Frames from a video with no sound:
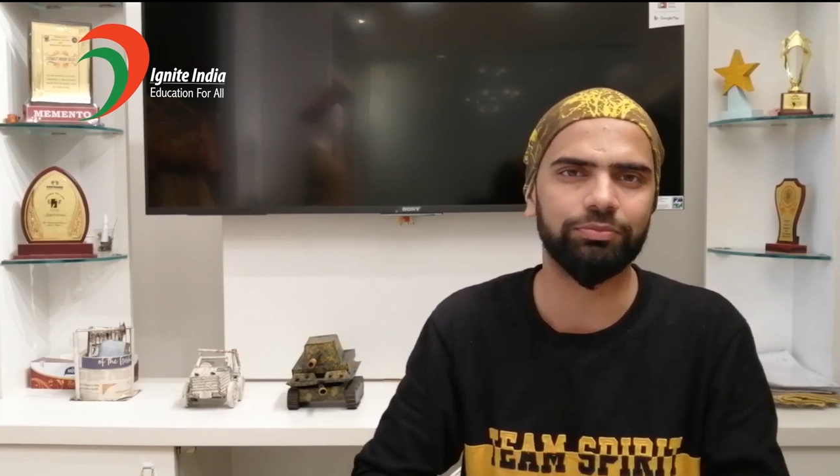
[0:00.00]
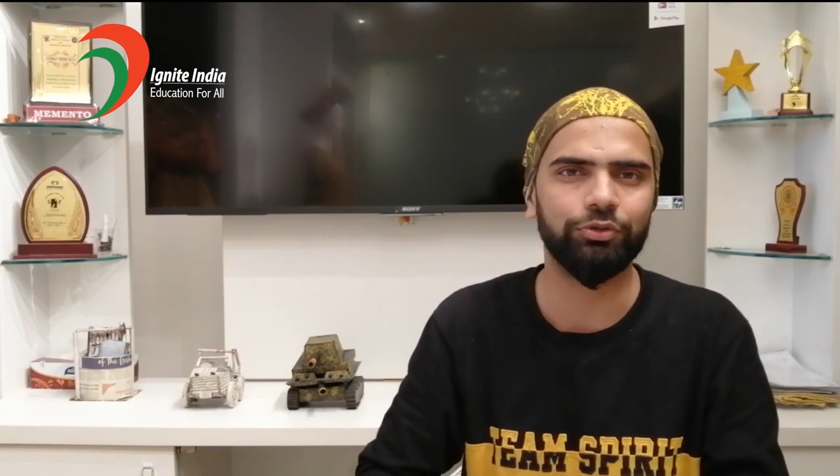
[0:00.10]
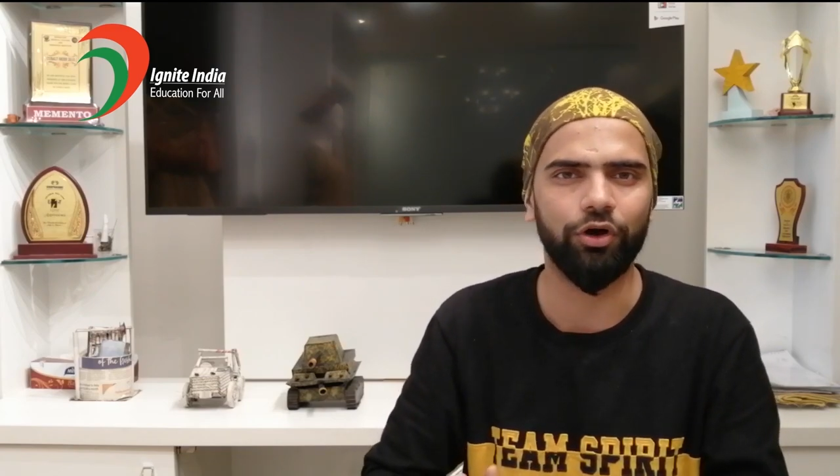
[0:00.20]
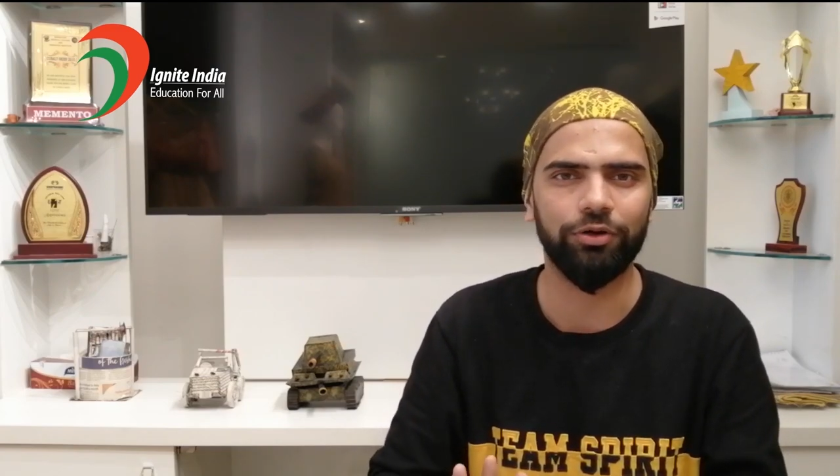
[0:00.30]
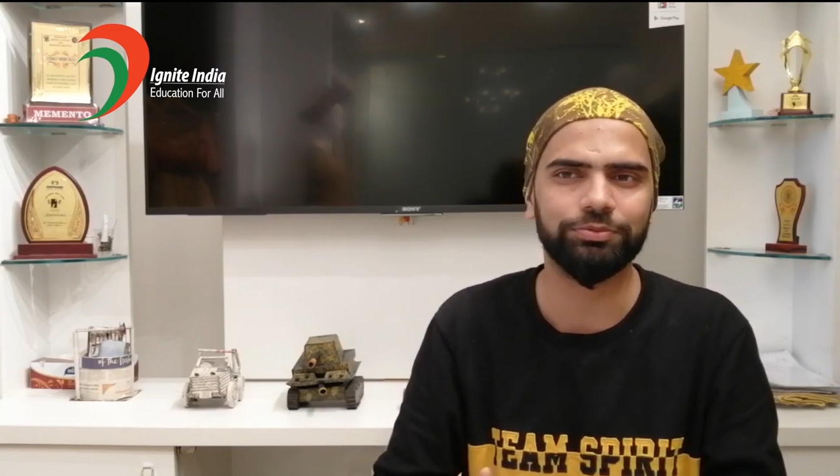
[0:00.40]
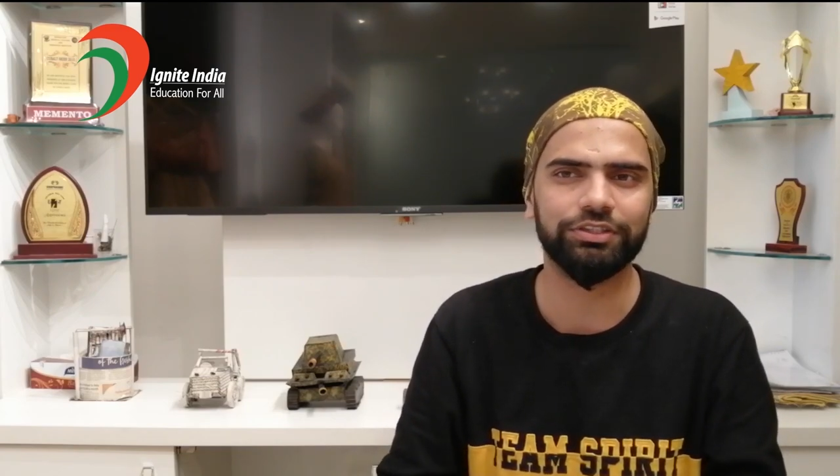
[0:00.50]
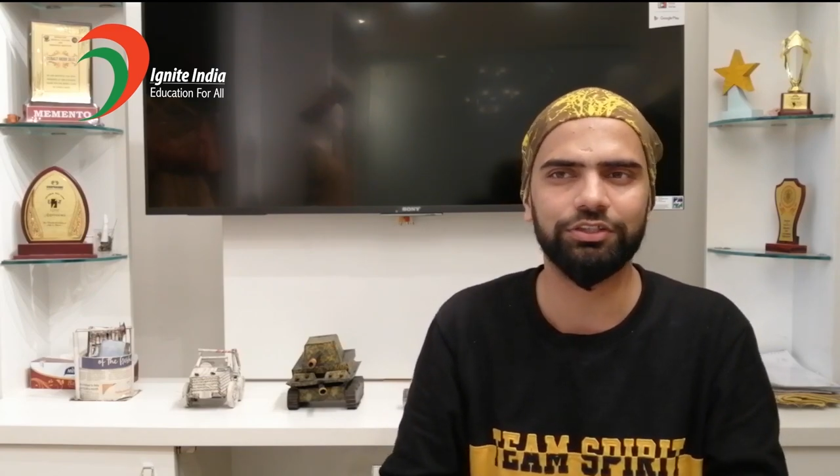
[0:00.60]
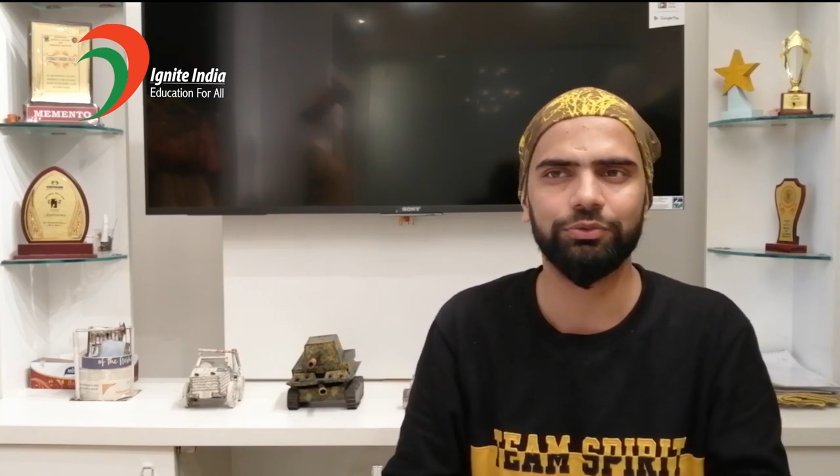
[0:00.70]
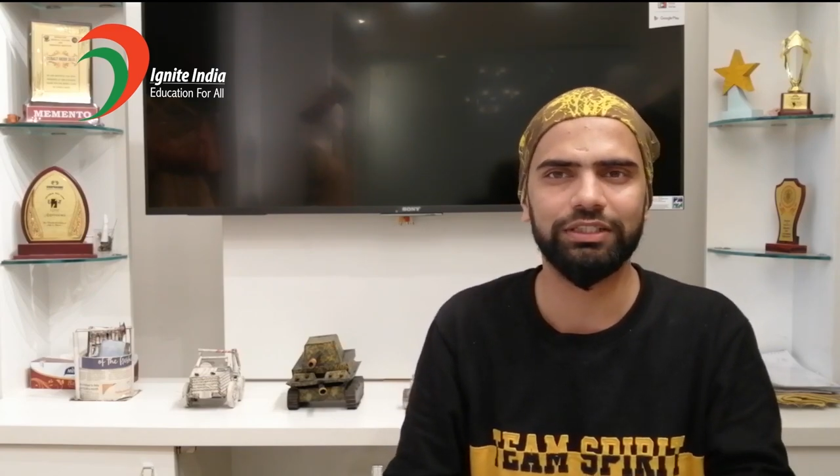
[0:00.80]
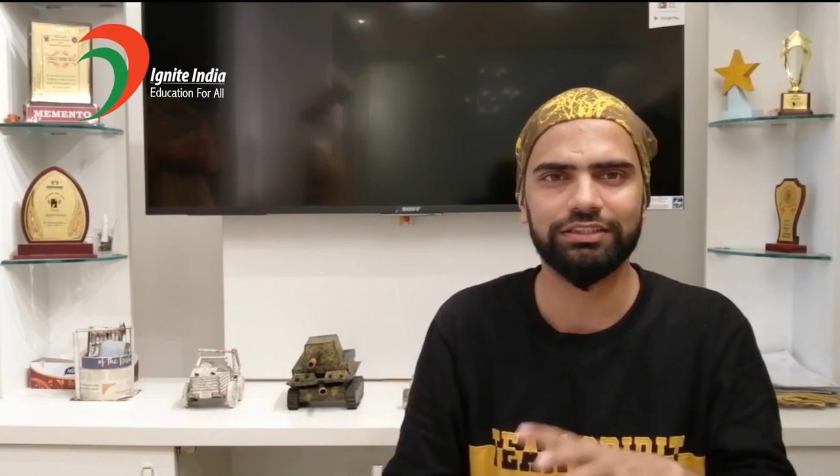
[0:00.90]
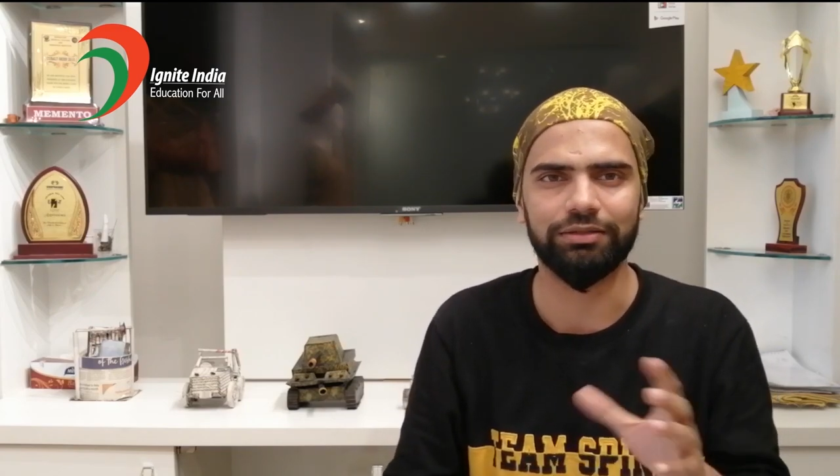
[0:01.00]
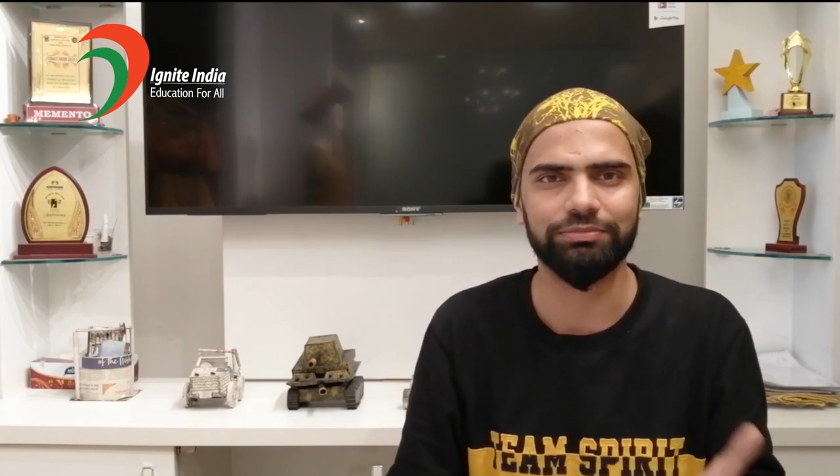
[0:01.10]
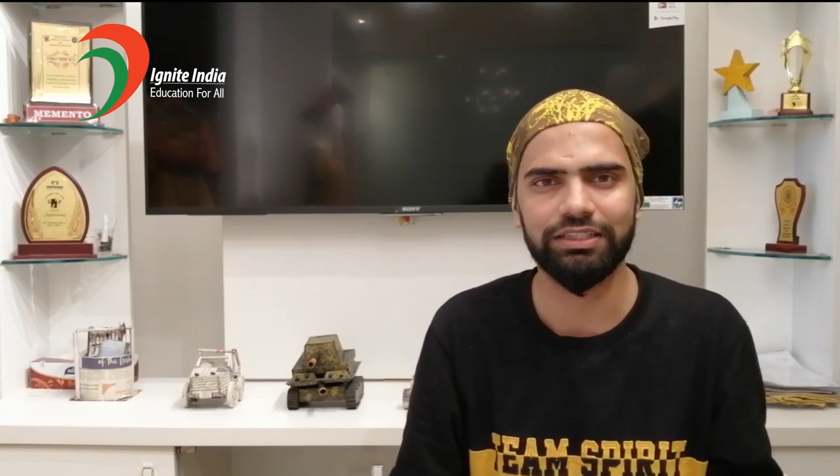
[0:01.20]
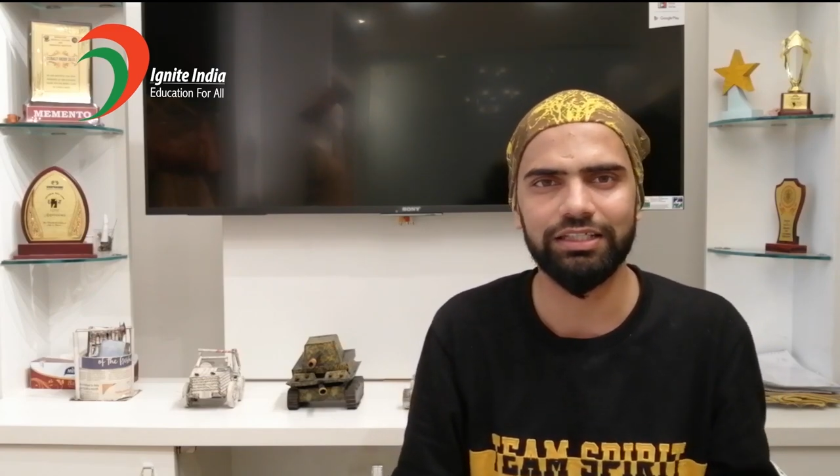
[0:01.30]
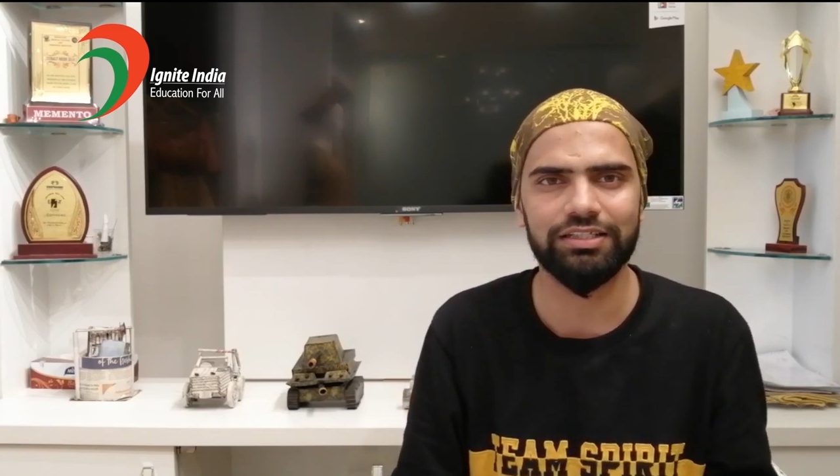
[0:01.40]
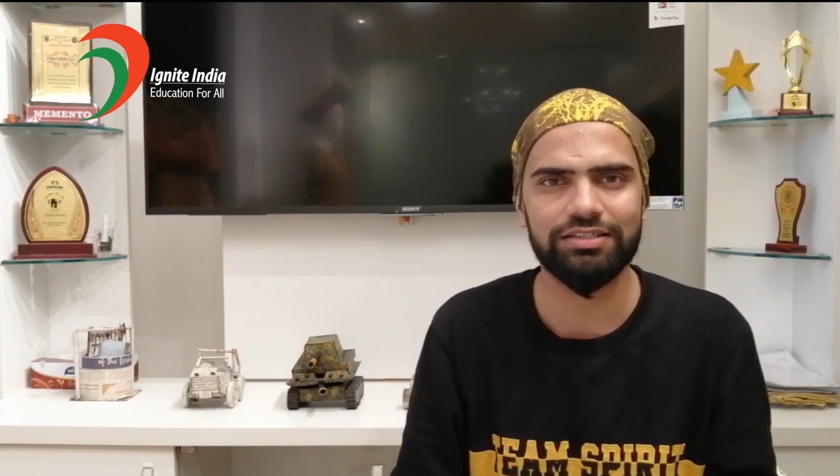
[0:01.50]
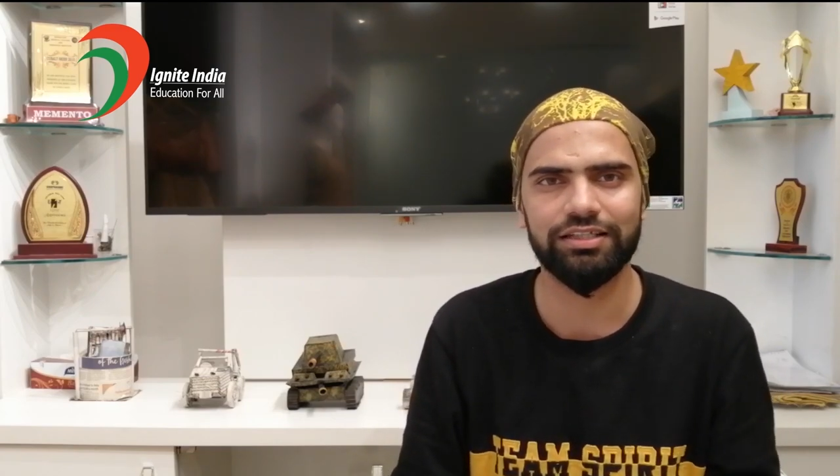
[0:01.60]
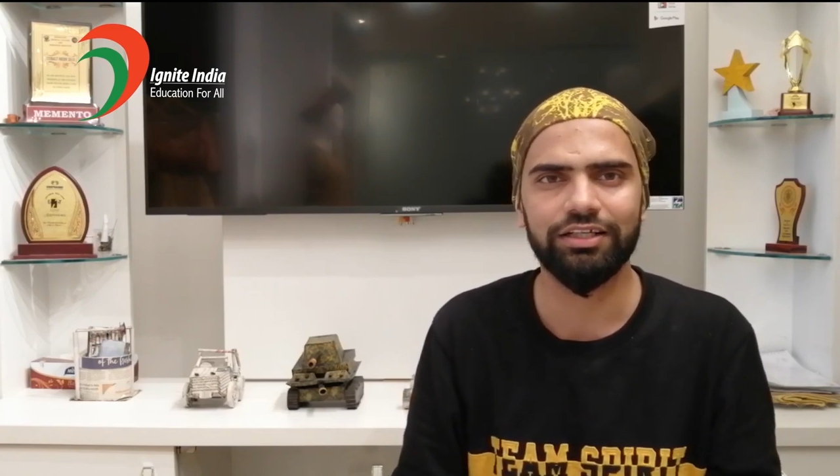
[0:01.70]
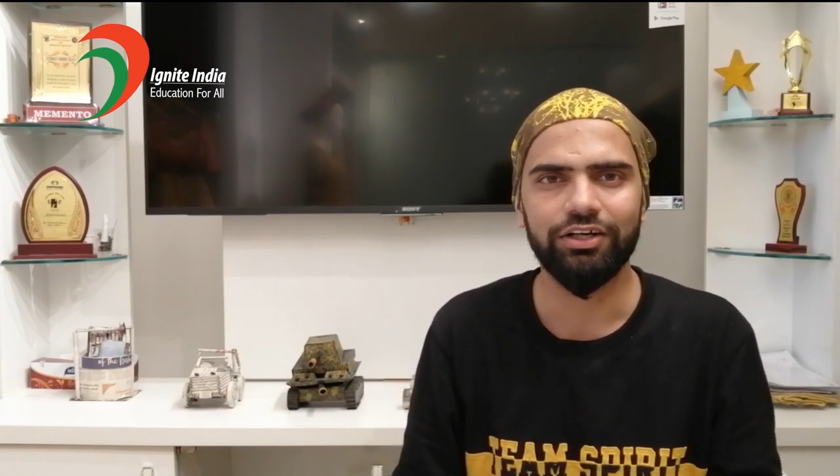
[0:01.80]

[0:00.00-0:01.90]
of the option doing something else,